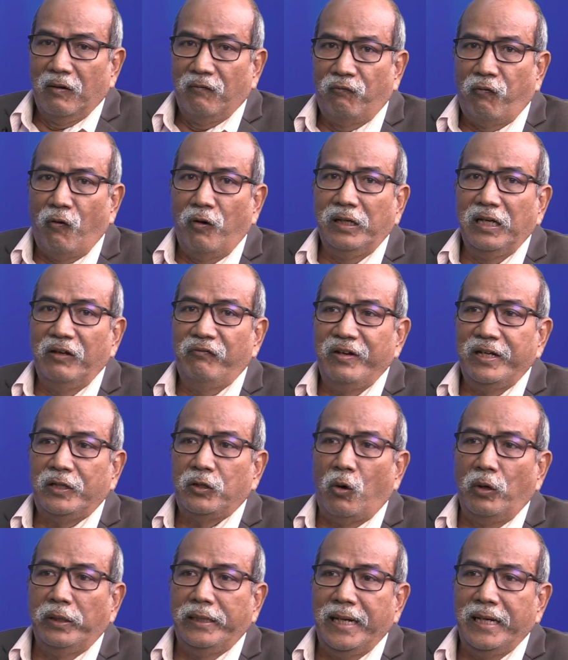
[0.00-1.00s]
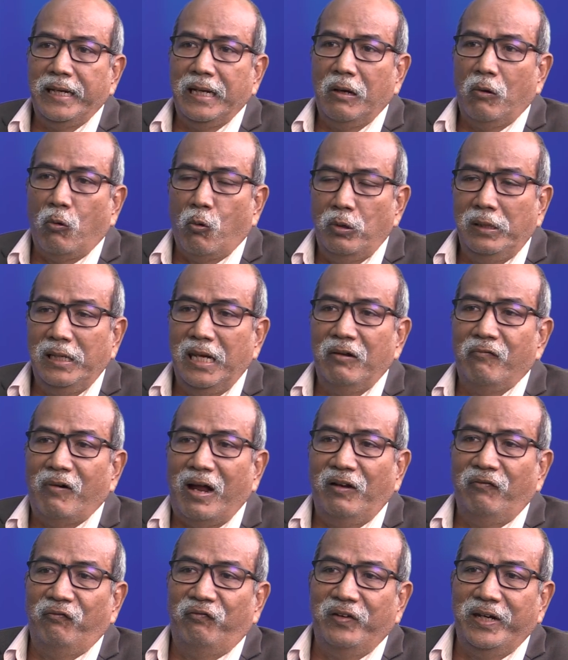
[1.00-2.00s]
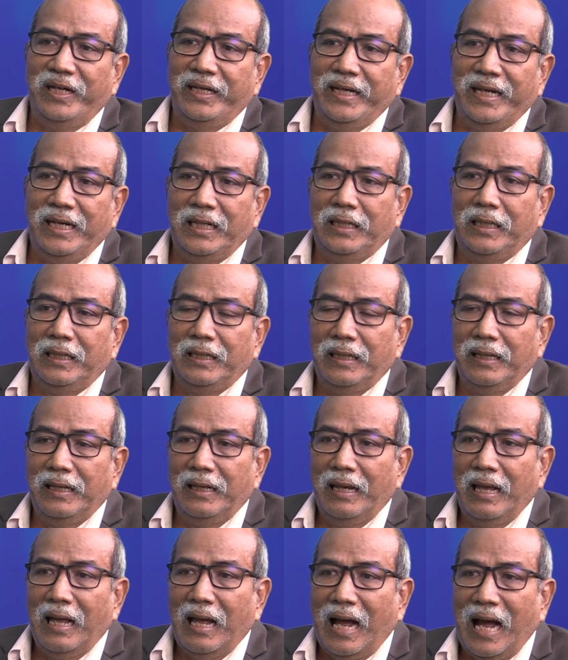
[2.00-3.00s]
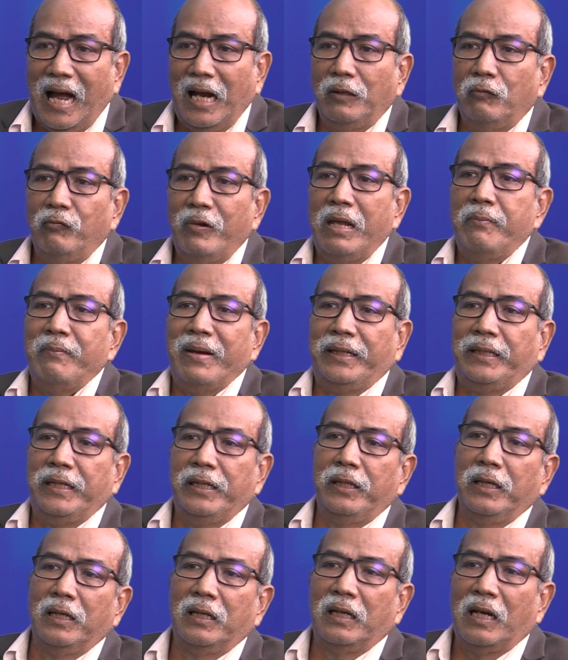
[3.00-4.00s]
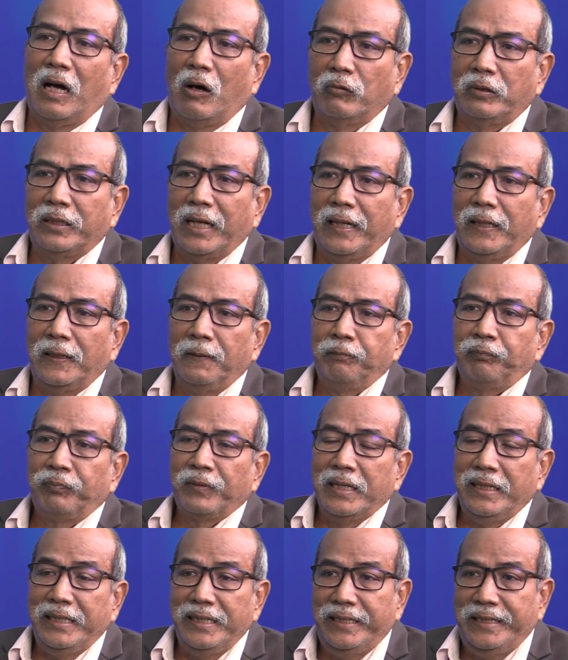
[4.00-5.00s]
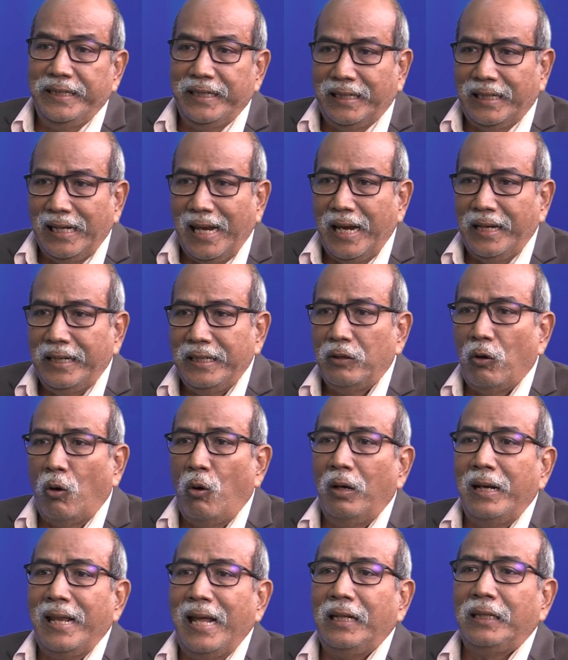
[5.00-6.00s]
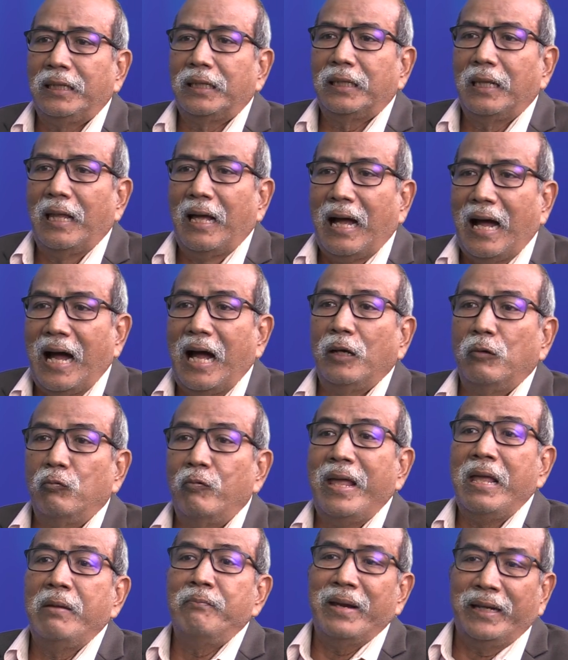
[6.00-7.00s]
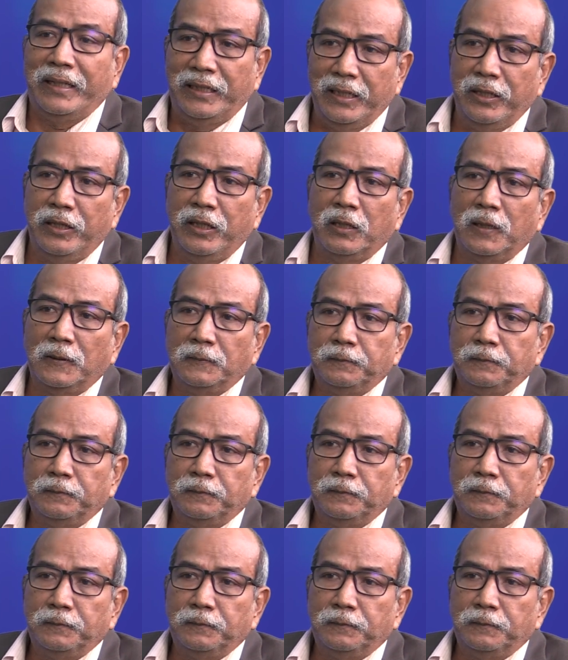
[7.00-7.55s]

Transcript: 40 feet container, only 1 feet is hardware material outside. He declared it all as hardware material.